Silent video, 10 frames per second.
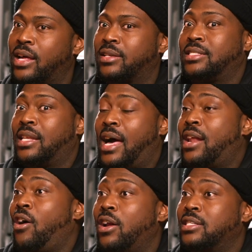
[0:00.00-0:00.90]
Like there's a
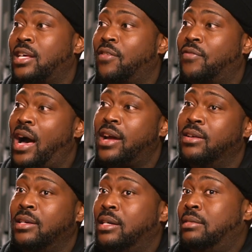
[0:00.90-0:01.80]
lot of artists that are
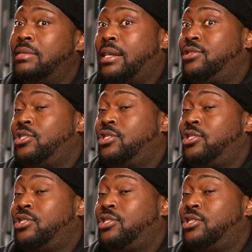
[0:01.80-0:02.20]
fire that